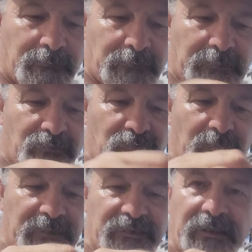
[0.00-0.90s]
and I do
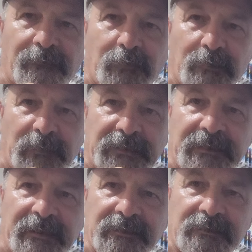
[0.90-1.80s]
my stuff with them, my
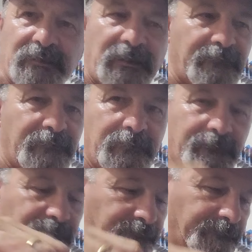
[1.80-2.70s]
decks and stuff,
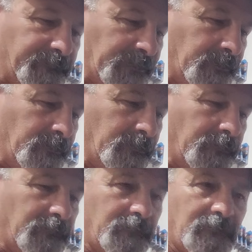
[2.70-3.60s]

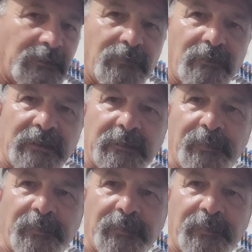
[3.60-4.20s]
they don't got the